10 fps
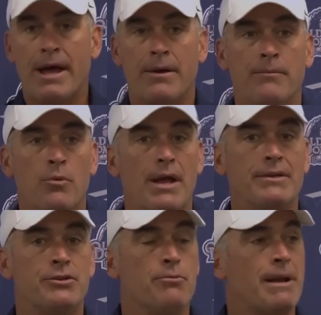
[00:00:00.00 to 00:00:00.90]
We
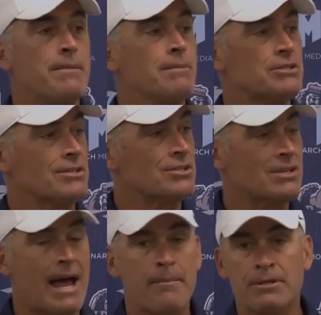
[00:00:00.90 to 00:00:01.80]
had too many missed
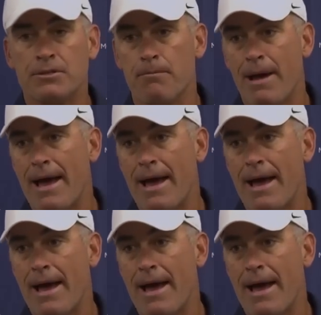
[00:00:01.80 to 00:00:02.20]
assignments in